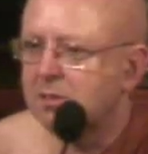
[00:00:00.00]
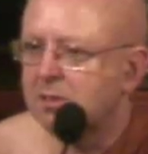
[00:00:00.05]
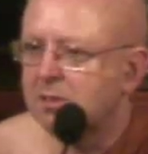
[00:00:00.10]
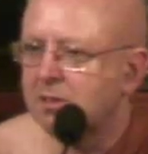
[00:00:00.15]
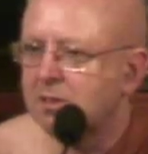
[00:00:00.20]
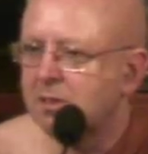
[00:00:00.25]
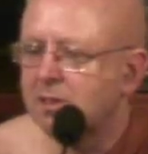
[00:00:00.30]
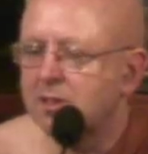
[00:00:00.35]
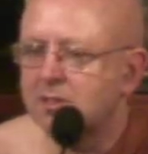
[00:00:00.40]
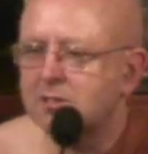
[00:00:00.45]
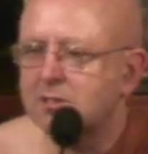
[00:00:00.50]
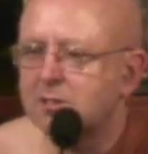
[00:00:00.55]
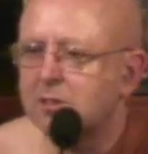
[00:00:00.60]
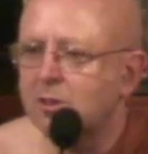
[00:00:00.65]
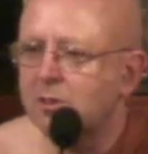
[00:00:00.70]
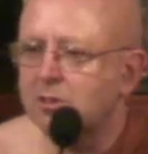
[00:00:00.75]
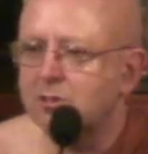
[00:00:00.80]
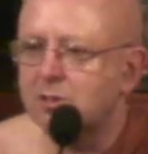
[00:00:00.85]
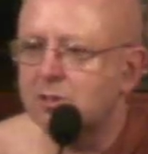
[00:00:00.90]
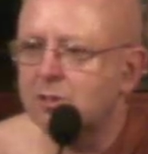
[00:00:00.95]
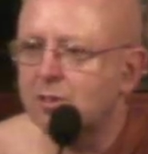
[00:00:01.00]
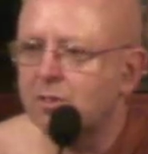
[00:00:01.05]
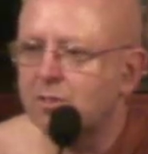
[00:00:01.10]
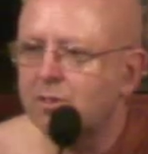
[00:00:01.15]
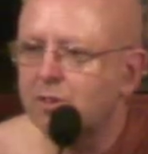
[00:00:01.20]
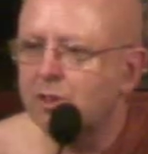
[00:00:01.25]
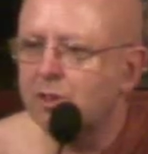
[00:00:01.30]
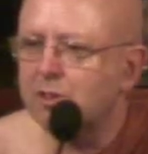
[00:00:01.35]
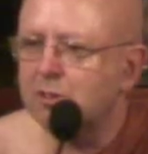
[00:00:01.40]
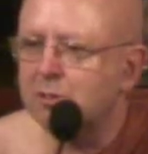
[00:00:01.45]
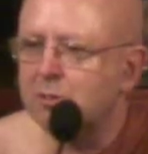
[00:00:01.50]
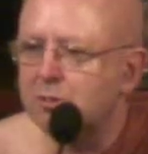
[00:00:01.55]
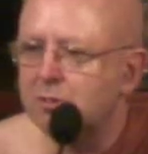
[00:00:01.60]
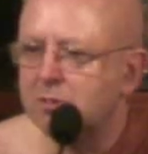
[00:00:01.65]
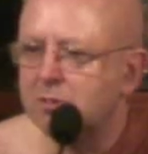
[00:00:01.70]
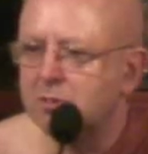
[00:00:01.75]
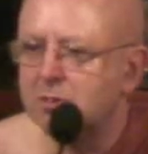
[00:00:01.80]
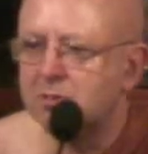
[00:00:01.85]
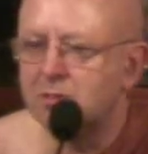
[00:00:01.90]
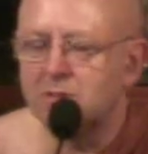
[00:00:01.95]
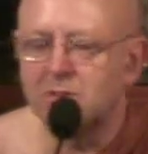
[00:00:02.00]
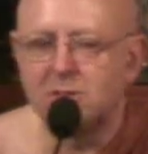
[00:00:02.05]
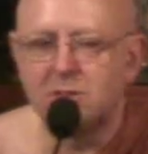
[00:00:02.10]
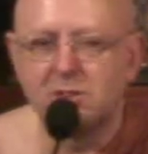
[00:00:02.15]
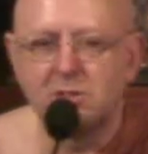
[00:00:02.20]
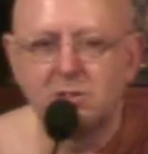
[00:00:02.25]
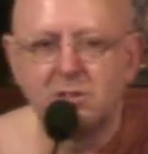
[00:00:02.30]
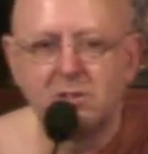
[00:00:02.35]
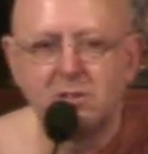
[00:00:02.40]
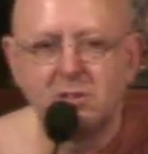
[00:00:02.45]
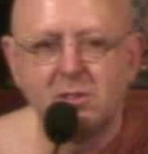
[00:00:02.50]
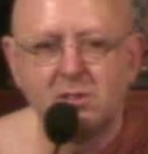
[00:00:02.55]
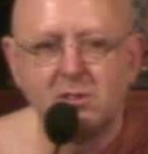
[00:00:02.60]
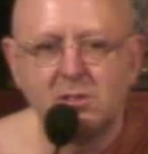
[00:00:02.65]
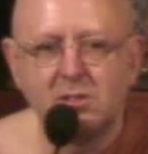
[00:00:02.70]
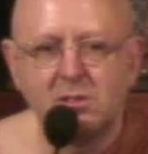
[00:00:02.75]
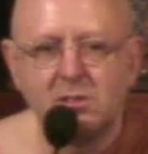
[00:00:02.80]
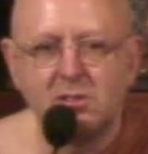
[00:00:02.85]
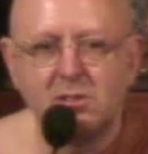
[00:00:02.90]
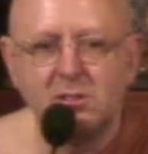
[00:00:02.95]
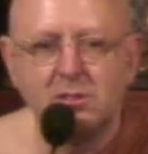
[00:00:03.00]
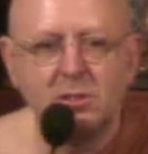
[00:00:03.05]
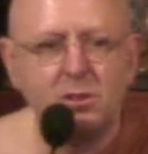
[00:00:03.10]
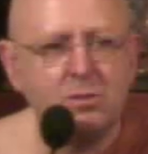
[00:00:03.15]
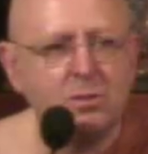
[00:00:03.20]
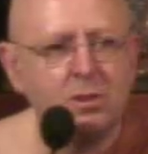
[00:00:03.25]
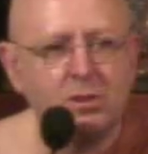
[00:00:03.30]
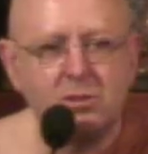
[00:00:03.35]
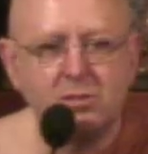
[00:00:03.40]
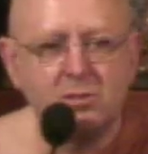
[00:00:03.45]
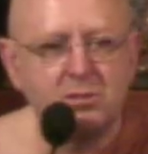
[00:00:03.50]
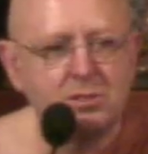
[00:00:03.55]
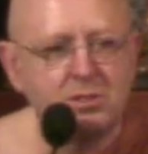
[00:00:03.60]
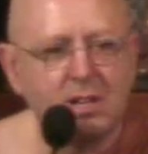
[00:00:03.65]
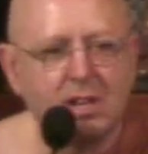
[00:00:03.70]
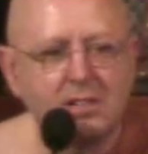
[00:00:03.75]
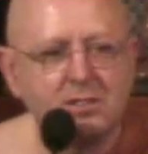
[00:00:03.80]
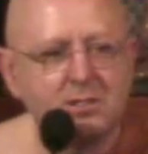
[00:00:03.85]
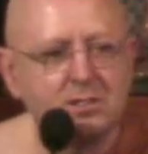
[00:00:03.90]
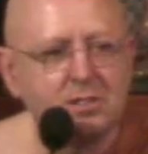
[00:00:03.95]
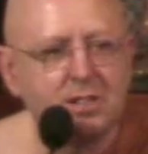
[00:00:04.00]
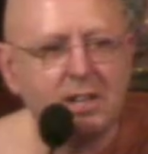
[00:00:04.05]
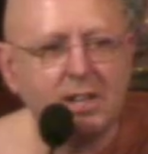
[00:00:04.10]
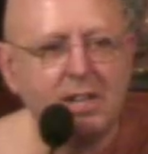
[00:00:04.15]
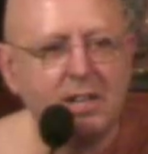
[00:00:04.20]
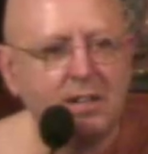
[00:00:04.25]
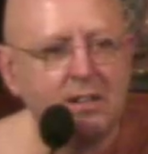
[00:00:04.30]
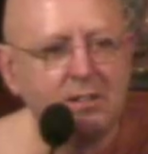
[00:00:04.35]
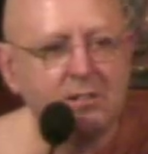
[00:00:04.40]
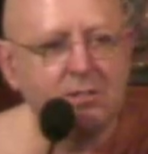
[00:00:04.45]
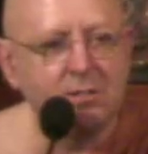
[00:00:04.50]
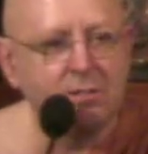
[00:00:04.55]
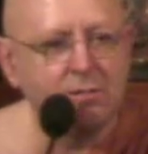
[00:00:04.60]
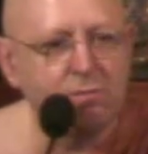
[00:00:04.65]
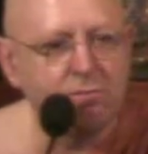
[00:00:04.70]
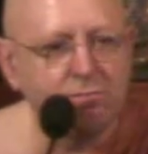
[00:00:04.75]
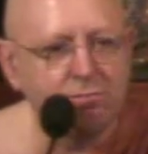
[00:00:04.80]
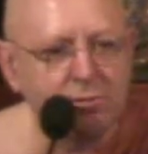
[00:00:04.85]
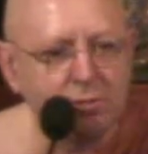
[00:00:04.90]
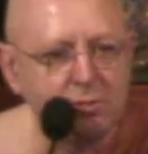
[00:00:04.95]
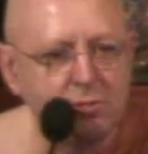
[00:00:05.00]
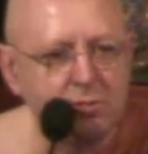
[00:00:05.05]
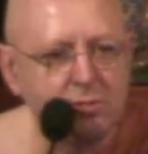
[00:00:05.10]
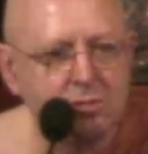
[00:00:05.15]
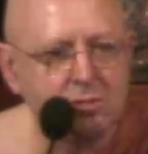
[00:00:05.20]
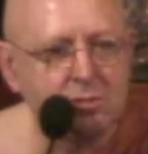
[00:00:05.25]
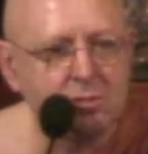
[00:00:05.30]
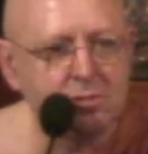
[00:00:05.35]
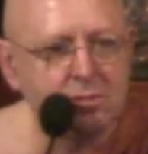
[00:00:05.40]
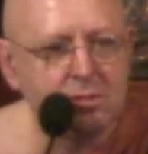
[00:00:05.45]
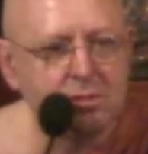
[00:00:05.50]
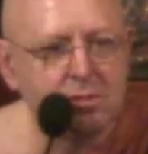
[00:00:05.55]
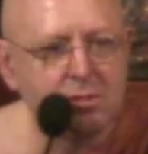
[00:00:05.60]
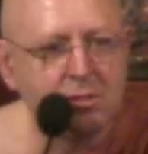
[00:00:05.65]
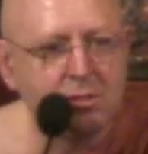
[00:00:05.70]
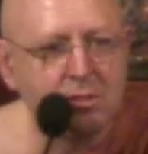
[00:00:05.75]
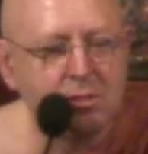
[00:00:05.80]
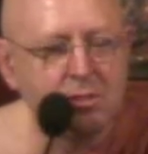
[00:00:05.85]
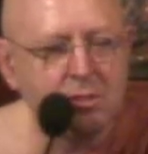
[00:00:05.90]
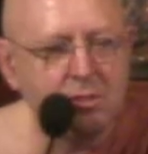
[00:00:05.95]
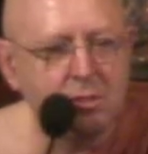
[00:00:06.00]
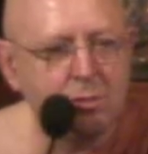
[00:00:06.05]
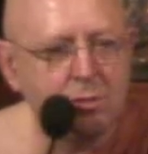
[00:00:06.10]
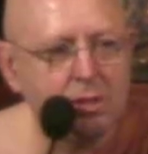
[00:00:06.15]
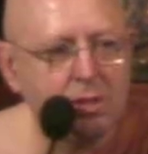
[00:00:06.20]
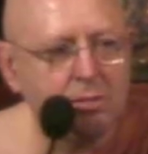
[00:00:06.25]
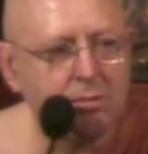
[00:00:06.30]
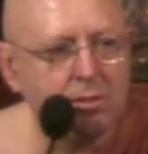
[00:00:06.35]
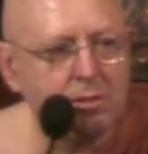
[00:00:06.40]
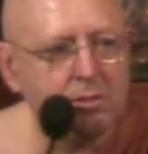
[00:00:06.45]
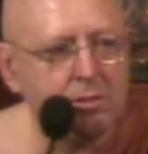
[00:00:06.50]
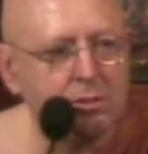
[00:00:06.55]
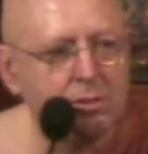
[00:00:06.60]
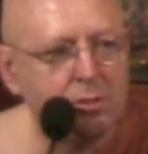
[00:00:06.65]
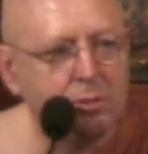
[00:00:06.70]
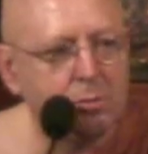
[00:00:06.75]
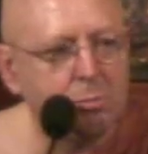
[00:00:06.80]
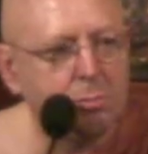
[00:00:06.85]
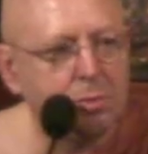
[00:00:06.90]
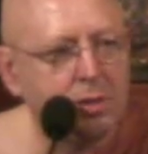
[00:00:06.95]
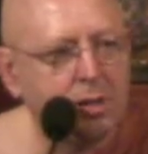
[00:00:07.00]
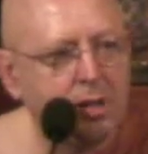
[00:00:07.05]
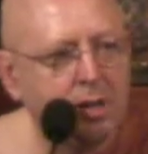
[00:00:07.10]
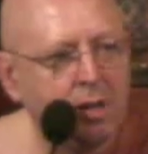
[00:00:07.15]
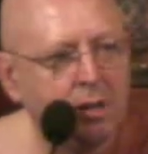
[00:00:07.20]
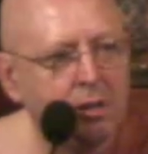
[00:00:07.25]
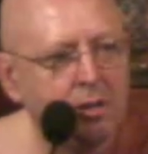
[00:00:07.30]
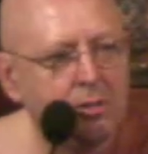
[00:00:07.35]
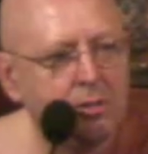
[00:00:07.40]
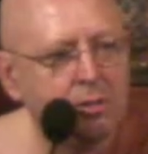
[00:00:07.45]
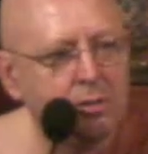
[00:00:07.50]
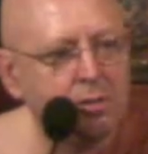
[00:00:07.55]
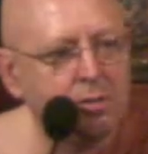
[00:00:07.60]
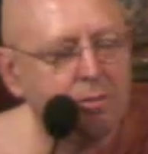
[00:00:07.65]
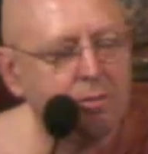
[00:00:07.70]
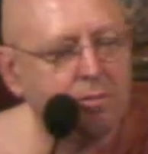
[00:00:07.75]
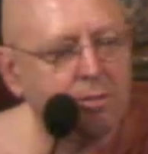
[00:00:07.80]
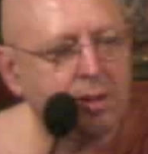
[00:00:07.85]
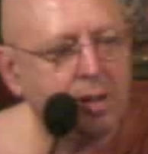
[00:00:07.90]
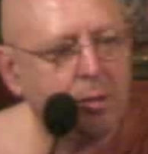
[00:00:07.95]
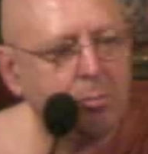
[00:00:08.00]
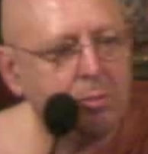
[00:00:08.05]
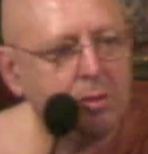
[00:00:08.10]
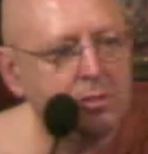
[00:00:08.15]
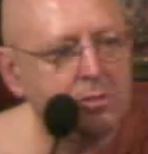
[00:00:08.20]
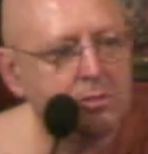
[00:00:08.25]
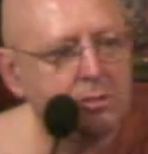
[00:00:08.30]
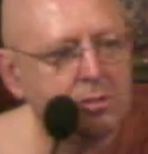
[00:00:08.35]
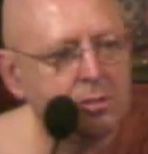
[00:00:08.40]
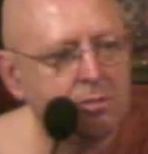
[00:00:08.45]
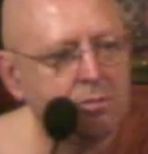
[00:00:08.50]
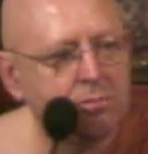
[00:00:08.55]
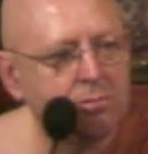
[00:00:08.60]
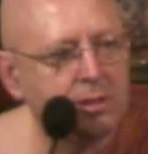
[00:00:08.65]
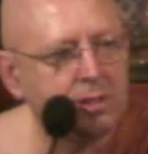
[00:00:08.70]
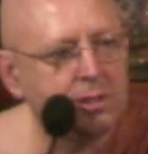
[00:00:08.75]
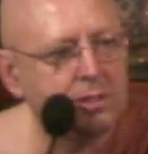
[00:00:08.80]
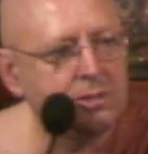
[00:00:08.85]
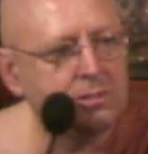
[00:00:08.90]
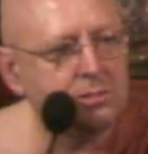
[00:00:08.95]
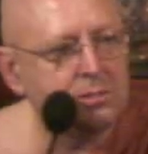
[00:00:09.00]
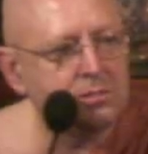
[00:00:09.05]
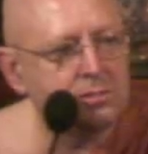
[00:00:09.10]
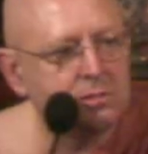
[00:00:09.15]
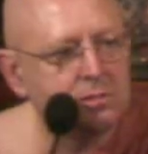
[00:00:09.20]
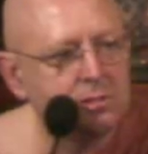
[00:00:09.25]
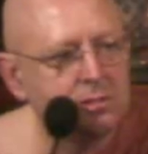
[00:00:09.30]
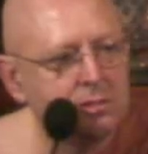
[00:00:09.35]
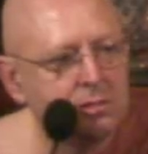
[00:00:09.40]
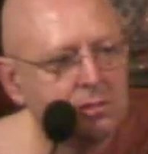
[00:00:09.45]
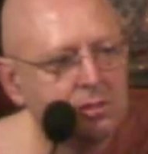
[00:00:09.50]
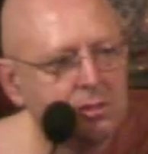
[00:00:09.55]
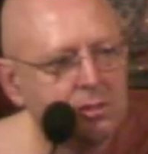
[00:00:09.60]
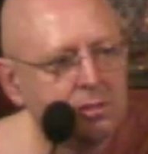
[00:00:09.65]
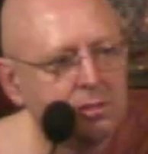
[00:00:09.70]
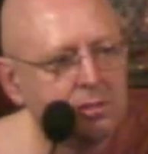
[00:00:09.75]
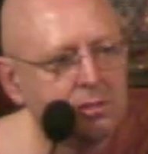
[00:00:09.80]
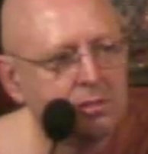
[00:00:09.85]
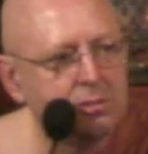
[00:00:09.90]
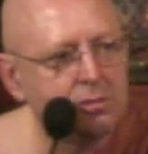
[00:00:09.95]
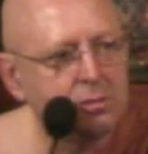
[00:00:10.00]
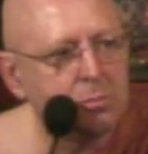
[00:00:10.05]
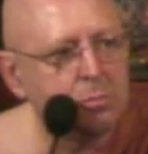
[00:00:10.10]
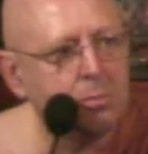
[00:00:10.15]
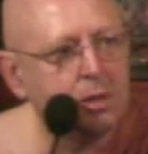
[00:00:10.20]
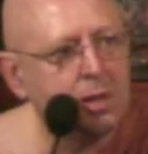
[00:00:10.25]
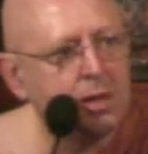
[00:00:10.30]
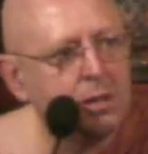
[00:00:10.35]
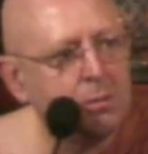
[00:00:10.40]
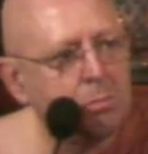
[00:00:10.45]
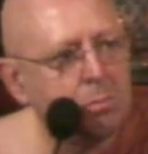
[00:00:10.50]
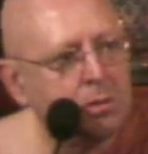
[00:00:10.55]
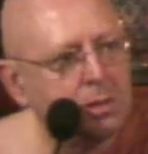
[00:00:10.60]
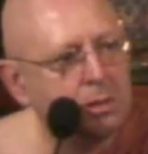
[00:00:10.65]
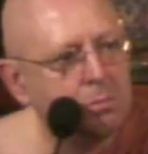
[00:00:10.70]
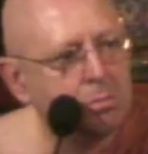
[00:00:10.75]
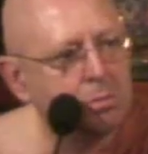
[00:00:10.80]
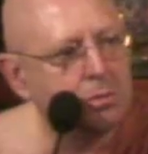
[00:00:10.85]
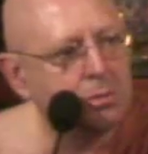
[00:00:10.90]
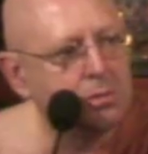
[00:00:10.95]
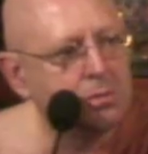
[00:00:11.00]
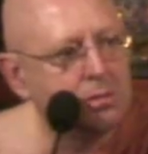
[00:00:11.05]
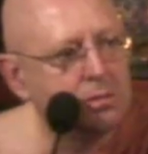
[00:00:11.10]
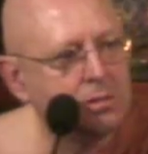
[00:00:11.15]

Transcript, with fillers: And it's not just for you. You don't just eat the fruits, you give it to your partner, to your family, to the friends, to many people.